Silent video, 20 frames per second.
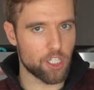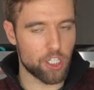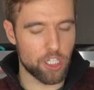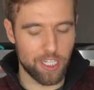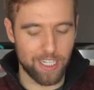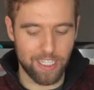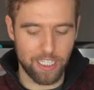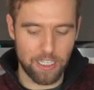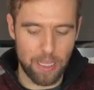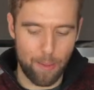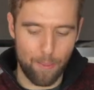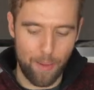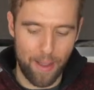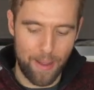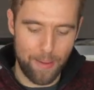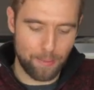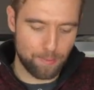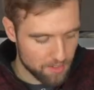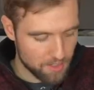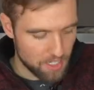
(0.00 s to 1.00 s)
cheese,
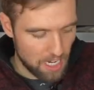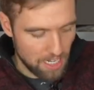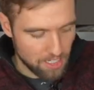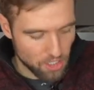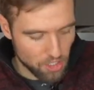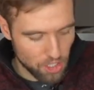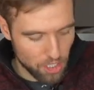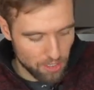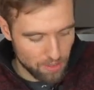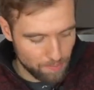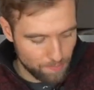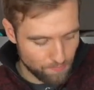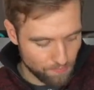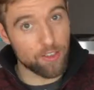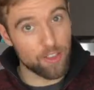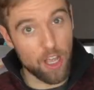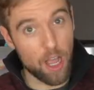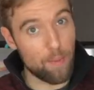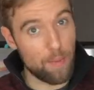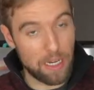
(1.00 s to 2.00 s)
but texture,
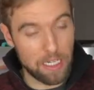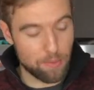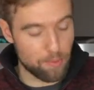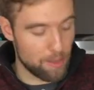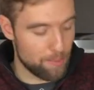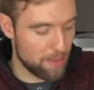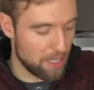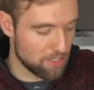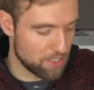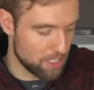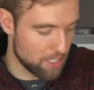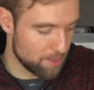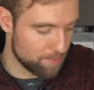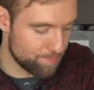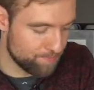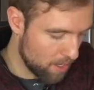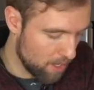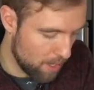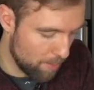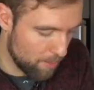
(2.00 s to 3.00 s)
not meant to be melted.
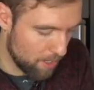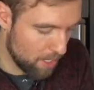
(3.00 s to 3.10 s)
I'm gonna